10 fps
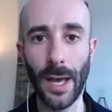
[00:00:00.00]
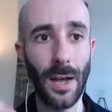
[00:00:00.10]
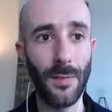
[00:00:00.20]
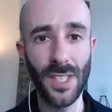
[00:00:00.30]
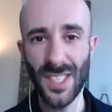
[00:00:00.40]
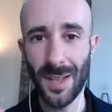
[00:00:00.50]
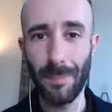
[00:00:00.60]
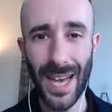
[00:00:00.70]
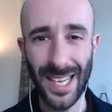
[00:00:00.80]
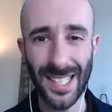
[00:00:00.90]
Now, this is a
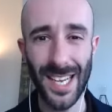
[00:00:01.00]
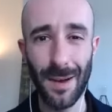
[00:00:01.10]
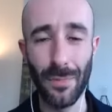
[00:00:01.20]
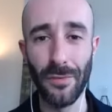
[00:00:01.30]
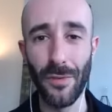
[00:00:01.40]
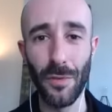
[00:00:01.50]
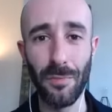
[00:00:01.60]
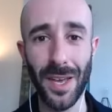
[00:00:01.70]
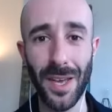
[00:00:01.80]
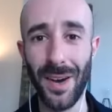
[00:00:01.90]
bad example for
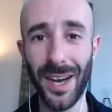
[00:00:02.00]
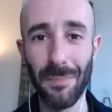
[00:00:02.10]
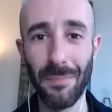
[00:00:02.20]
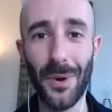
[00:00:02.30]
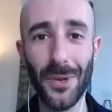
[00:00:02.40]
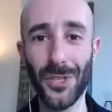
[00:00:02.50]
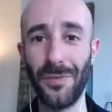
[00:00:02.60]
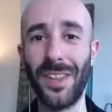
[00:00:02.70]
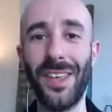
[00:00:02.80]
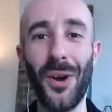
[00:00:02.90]
me, but most of
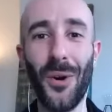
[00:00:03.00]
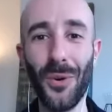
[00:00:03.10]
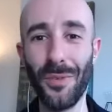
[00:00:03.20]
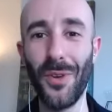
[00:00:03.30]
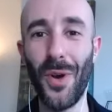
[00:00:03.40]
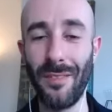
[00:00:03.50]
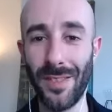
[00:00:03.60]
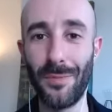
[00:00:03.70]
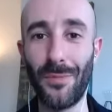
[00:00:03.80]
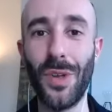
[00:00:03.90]
the thing, all of you have
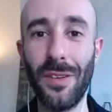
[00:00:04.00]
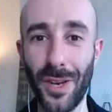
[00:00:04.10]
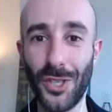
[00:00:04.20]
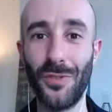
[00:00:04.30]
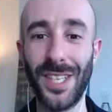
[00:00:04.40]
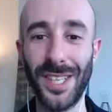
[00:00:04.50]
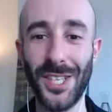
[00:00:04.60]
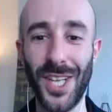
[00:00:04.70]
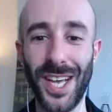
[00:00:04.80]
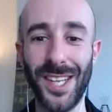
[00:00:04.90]
the privilege of
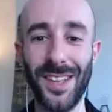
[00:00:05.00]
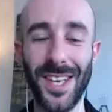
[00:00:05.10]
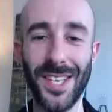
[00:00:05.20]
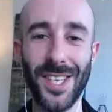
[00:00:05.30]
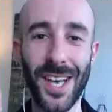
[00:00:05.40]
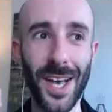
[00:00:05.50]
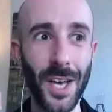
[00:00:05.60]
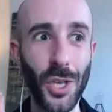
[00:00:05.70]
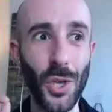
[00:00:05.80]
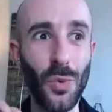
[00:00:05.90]
understanding this.
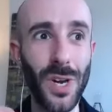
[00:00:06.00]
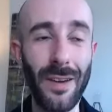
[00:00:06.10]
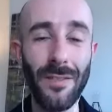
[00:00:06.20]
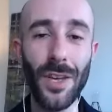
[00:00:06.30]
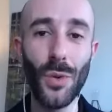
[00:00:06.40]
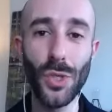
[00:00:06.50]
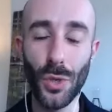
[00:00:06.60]
You will never use your